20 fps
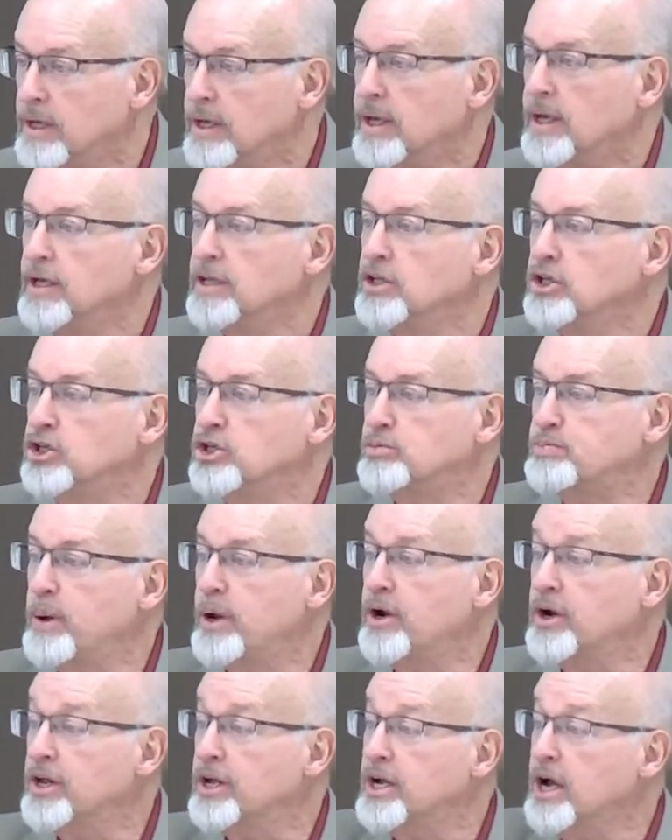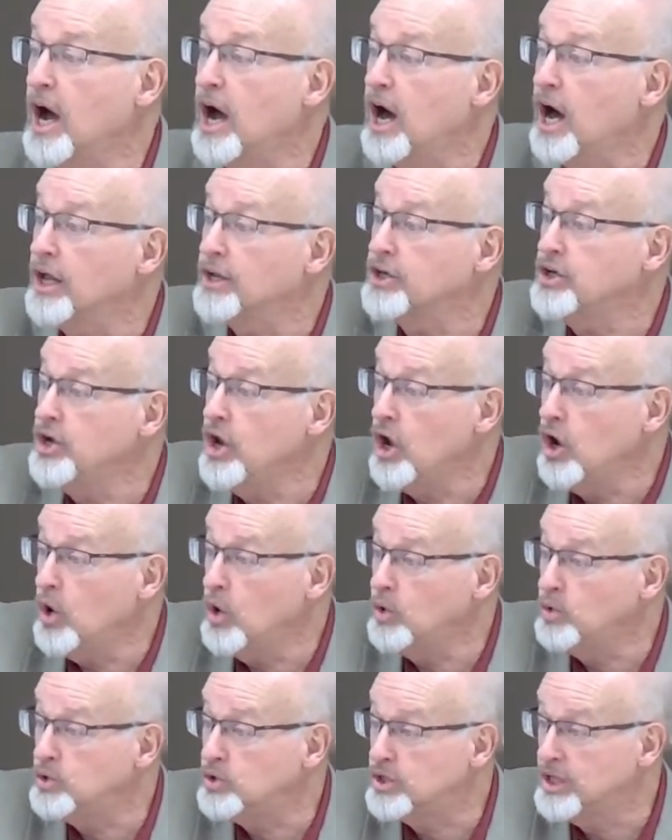The Spirit of God
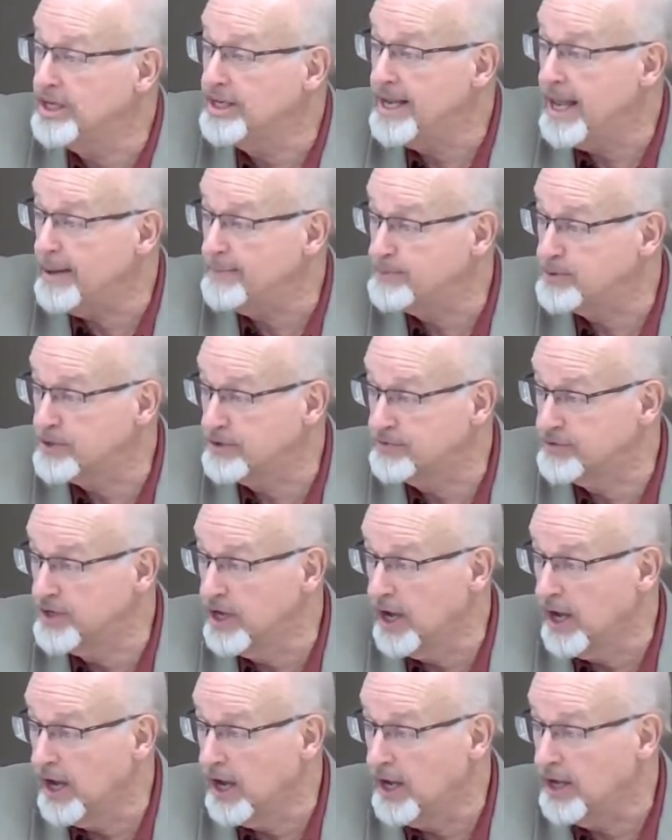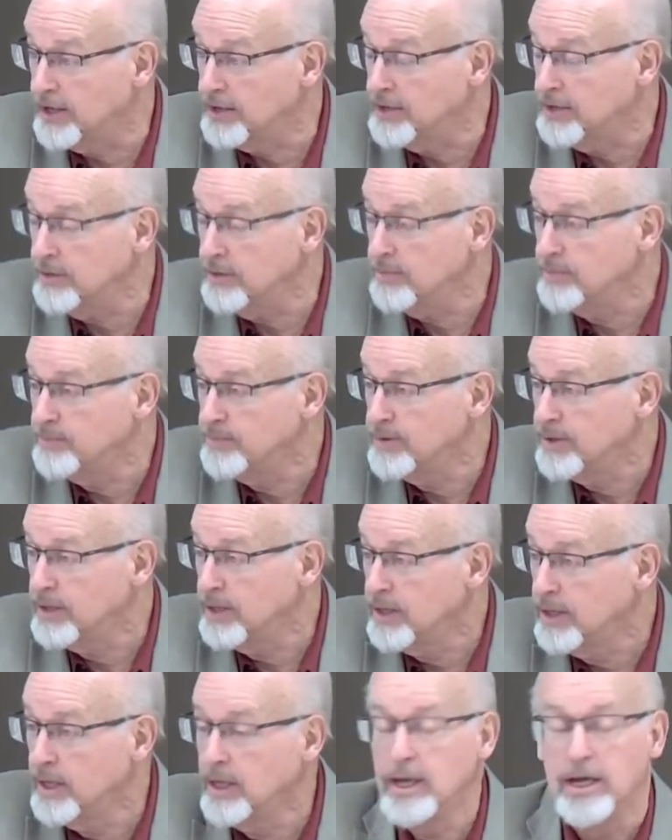knows the depths of God,
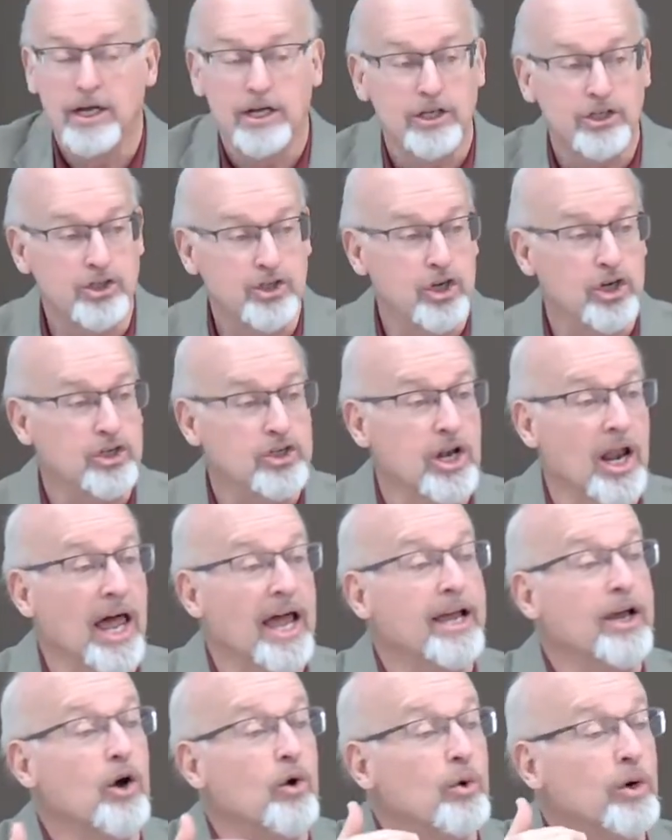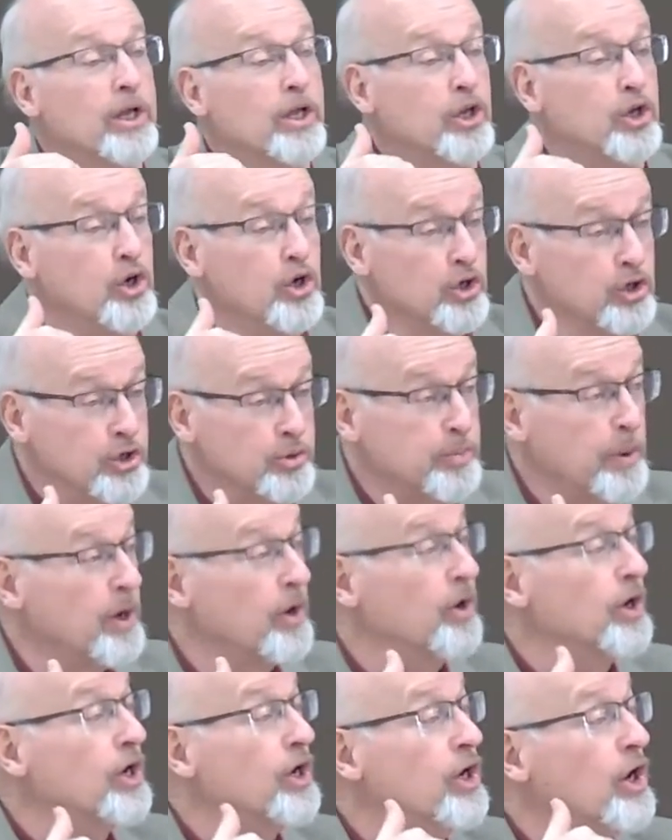just like only your
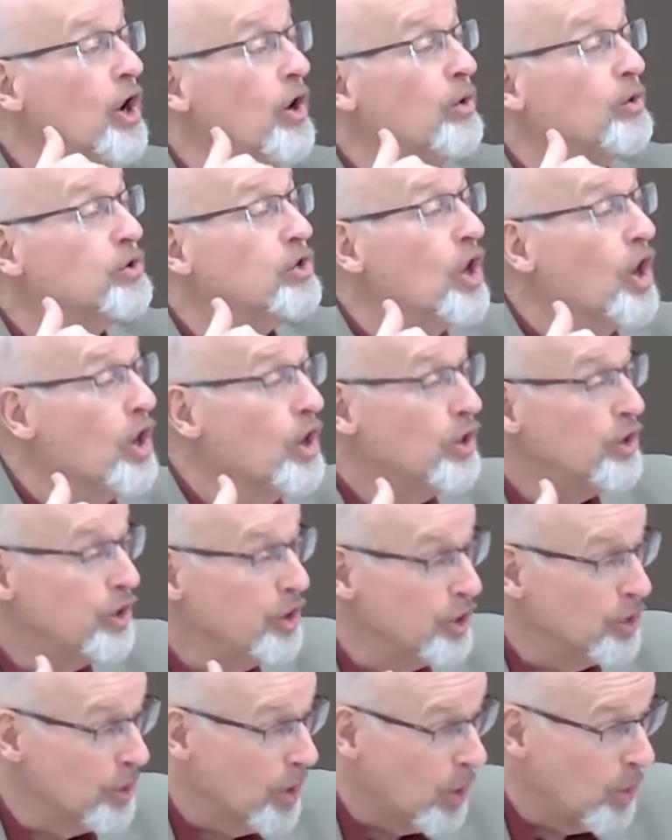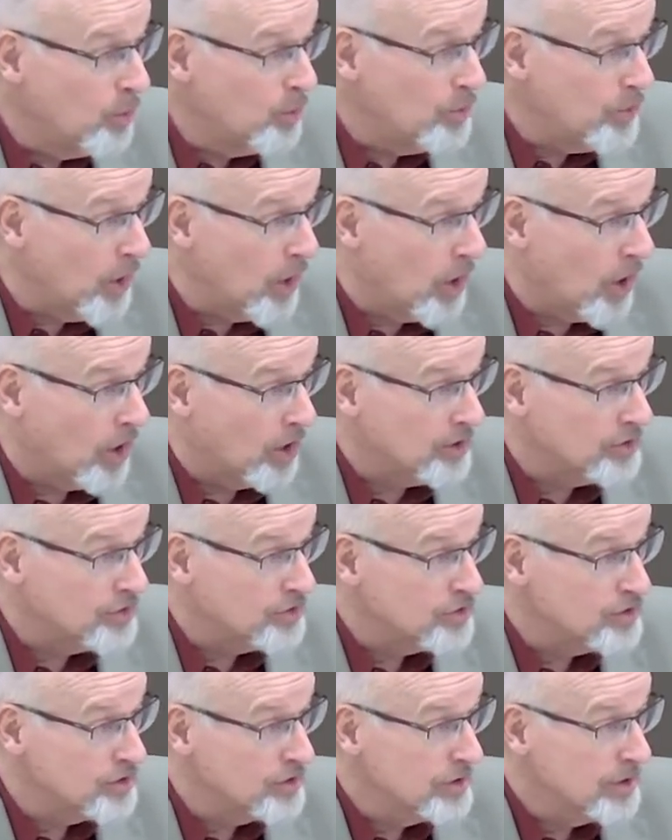spirit knows your own
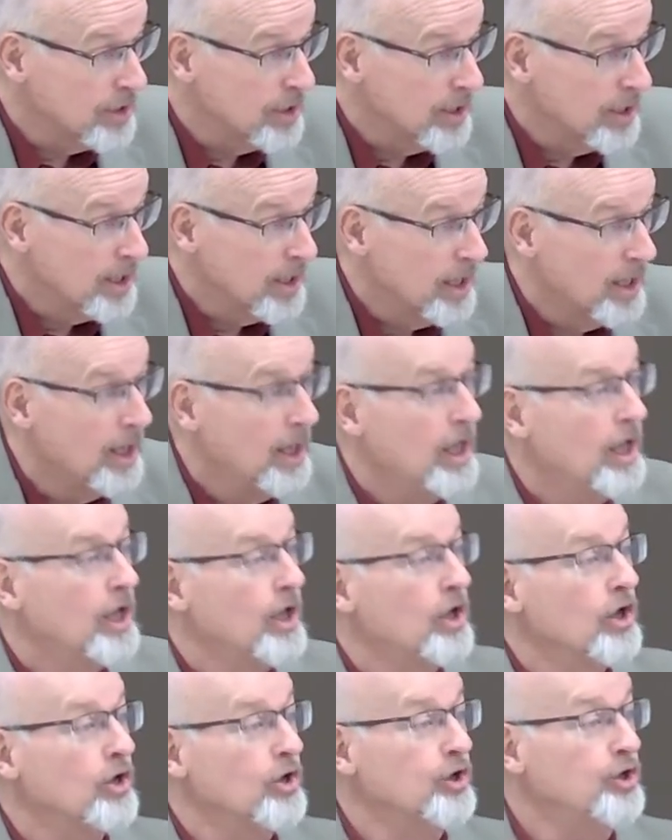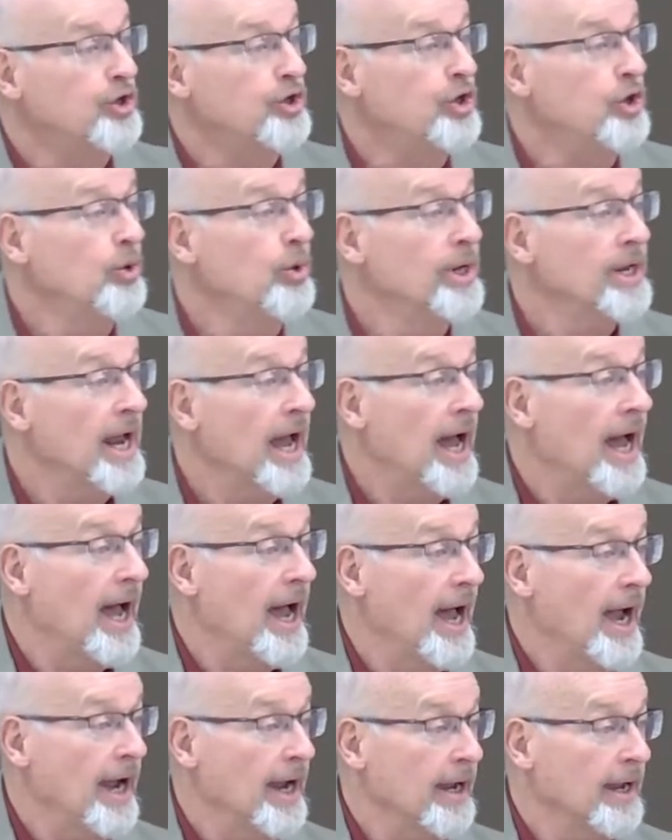thoughts. You and
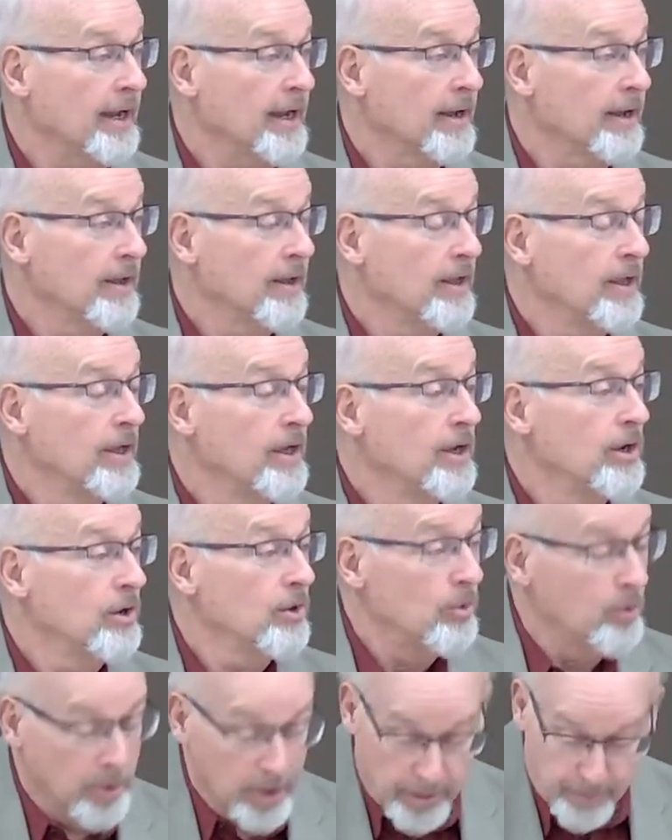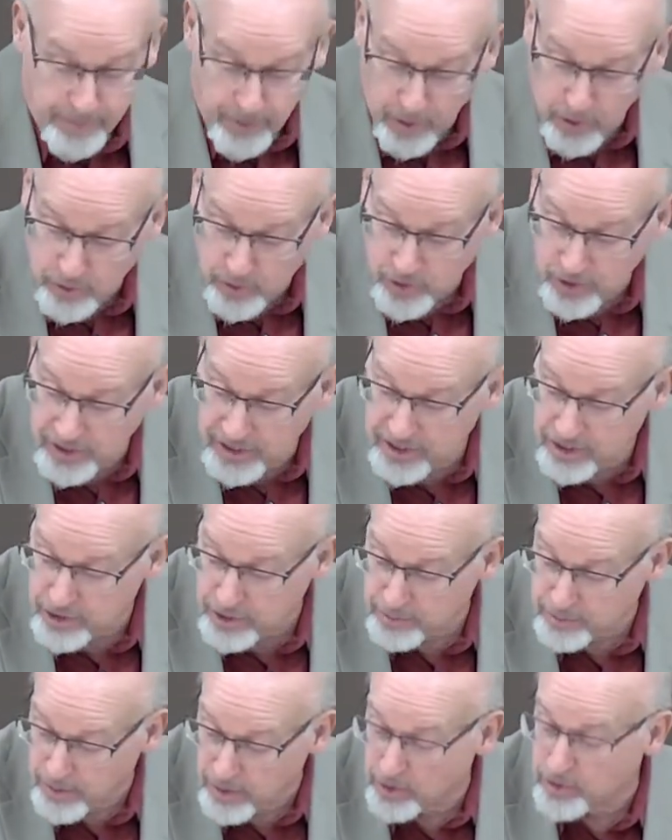I, when a person is
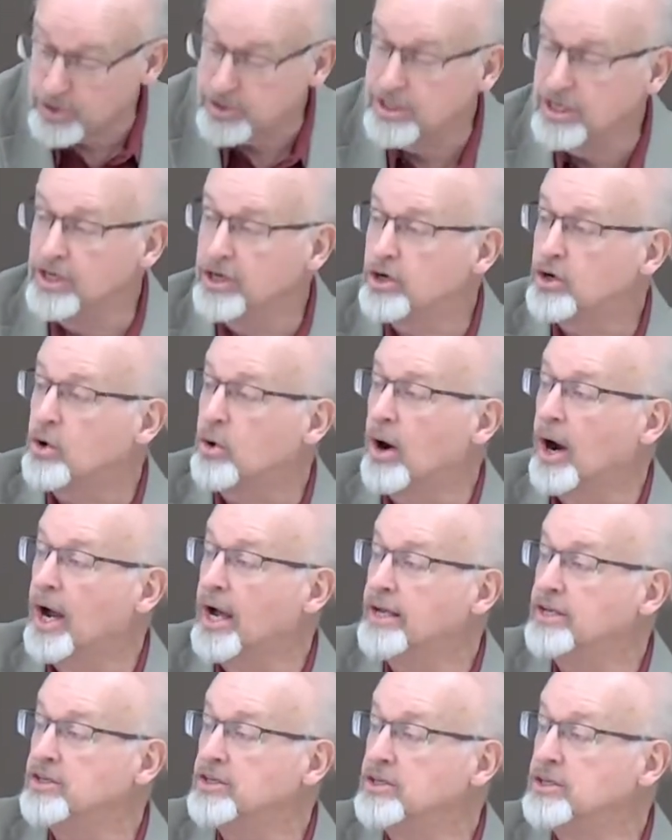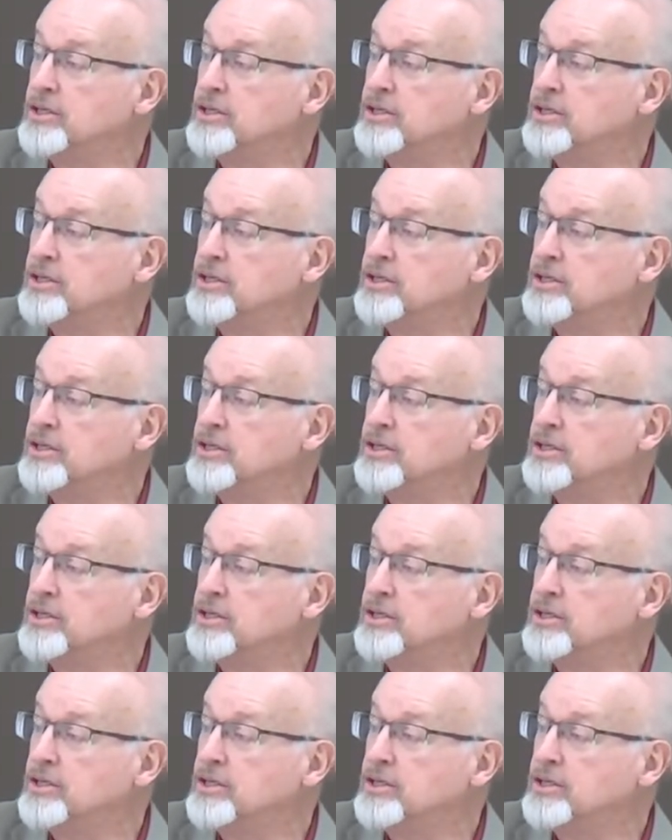immersed into Christ,